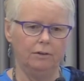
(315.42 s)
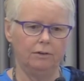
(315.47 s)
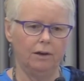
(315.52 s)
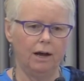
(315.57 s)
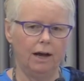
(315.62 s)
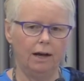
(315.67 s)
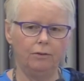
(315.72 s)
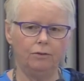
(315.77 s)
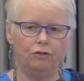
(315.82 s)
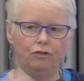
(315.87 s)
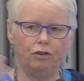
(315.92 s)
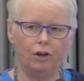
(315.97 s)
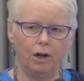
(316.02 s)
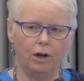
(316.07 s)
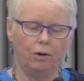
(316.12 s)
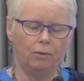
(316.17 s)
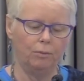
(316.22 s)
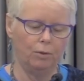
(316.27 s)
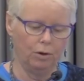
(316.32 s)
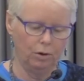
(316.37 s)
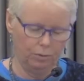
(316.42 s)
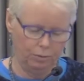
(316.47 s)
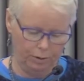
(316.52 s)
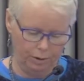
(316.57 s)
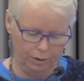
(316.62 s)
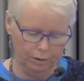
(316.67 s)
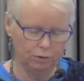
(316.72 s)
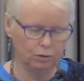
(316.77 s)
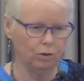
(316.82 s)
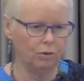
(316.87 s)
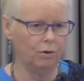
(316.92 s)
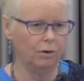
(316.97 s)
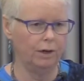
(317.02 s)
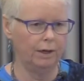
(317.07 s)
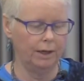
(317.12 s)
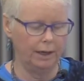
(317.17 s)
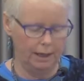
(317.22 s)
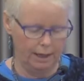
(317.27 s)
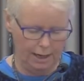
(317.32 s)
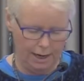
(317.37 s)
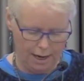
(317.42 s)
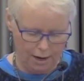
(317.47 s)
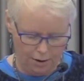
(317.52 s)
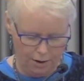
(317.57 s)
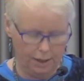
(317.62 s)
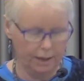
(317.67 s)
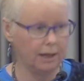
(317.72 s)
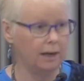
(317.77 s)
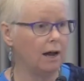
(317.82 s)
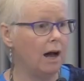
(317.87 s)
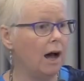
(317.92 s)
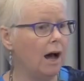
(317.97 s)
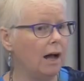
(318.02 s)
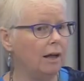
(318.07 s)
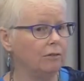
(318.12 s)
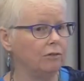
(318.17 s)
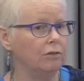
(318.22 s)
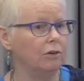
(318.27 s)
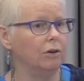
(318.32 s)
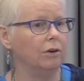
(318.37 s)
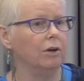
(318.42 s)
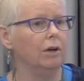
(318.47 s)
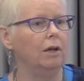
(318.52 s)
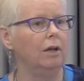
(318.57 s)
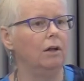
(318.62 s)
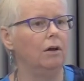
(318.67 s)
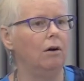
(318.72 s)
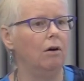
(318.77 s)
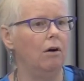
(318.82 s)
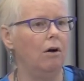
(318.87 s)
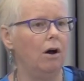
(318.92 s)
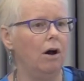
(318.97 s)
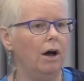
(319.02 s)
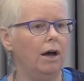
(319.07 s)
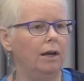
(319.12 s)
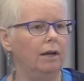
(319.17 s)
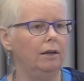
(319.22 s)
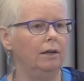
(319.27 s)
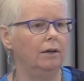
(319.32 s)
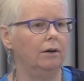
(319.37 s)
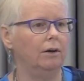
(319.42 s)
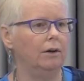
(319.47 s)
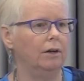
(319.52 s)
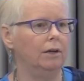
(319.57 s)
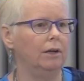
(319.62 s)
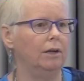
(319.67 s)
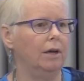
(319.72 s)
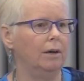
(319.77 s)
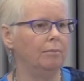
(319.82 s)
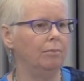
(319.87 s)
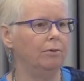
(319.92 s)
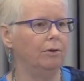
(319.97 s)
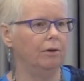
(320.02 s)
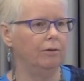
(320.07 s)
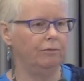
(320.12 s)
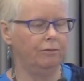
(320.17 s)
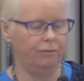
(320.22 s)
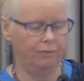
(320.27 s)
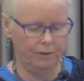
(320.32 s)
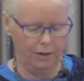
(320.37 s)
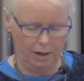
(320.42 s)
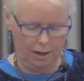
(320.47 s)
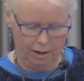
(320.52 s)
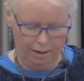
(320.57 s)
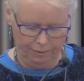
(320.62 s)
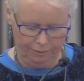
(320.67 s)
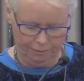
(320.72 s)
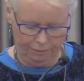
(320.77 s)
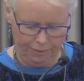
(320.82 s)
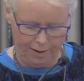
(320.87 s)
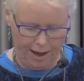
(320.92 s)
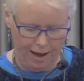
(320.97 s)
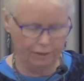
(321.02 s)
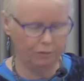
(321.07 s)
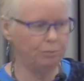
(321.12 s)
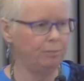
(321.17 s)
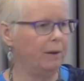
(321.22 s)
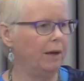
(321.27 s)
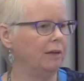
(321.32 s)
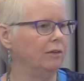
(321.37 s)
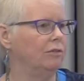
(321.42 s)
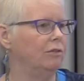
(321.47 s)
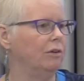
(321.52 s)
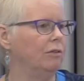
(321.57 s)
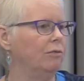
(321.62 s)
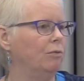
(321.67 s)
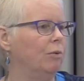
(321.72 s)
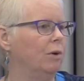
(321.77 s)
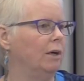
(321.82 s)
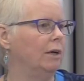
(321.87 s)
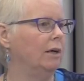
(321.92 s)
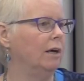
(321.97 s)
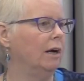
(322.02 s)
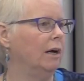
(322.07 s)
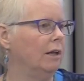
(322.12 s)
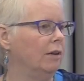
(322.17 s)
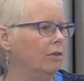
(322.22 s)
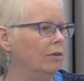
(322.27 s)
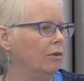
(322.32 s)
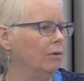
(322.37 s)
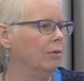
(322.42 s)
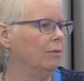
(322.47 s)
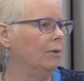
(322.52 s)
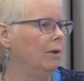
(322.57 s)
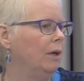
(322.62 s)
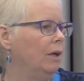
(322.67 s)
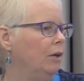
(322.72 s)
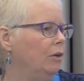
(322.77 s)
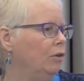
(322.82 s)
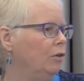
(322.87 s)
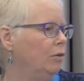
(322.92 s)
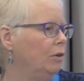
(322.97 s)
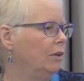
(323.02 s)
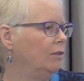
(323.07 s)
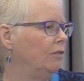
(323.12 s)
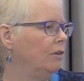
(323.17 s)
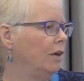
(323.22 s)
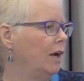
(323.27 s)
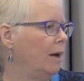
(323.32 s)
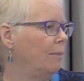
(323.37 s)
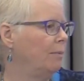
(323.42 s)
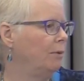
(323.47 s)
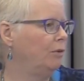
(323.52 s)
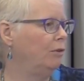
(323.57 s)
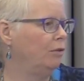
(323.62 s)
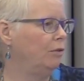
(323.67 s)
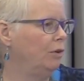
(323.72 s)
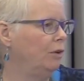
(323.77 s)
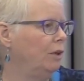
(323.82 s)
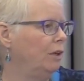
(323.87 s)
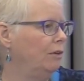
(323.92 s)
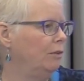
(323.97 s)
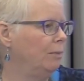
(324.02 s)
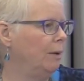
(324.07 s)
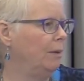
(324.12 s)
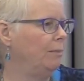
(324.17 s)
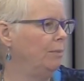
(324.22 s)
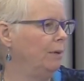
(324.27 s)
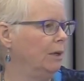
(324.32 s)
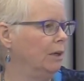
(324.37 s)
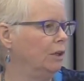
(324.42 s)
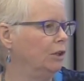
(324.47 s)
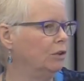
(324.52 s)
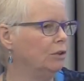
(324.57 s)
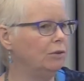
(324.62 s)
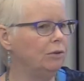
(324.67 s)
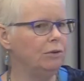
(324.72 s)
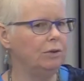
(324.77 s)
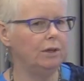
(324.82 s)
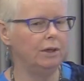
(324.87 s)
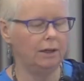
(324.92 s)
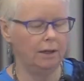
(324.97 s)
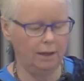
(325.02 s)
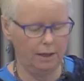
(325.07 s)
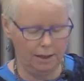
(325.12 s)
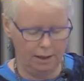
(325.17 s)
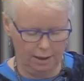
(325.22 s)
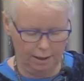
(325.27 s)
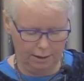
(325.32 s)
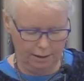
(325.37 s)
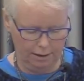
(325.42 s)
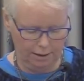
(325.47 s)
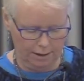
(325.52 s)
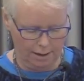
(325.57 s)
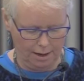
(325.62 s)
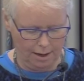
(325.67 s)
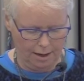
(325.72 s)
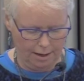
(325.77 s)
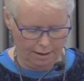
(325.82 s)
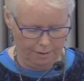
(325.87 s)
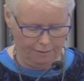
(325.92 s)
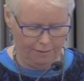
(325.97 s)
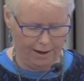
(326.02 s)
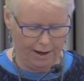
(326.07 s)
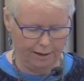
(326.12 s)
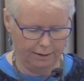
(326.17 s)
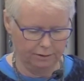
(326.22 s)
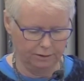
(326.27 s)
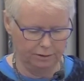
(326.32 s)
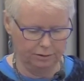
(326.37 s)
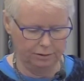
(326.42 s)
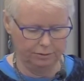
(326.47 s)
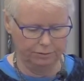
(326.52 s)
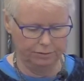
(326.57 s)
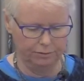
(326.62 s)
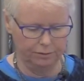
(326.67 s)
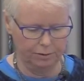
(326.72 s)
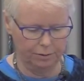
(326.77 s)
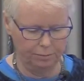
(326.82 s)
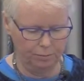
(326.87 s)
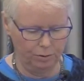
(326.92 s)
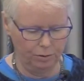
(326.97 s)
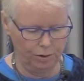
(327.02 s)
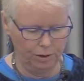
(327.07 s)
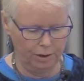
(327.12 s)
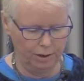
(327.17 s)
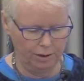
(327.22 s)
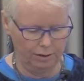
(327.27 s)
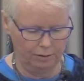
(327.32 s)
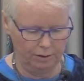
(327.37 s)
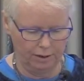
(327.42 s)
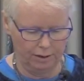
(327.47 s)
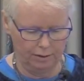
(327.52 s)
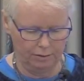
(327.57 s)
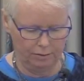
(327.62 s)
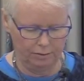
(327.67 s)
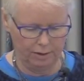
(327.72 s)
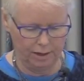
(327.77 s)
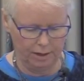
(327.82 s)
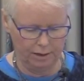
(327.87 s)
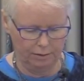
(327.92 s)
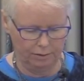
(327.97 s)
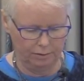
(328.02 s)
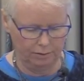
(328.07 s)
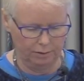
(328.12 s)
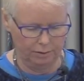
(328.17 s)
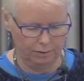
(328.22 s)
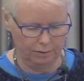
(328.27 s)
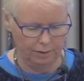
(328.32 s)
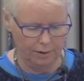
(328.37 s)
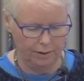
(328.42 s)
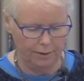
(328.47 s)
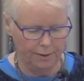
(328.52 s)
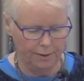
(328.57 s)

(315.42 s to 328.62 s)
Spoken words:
I chair and work with Gloria and Eric and Azar on a number of aspects of what other units and opportunities might be included in the Faculty of Computing and Data Sciences.